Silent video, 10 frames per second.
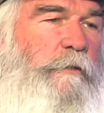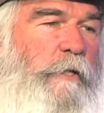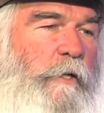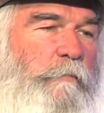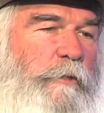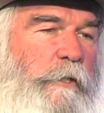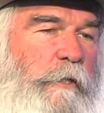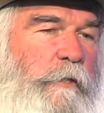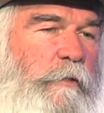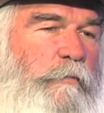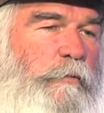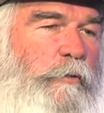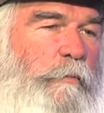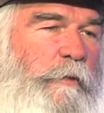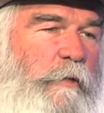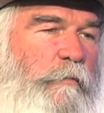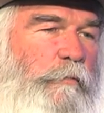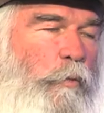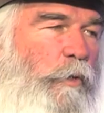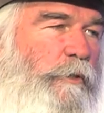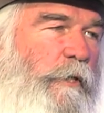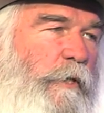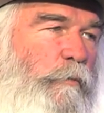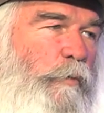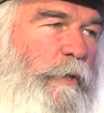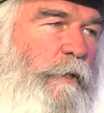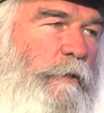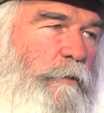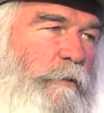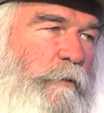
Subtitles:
top 10 for about 14 weeks.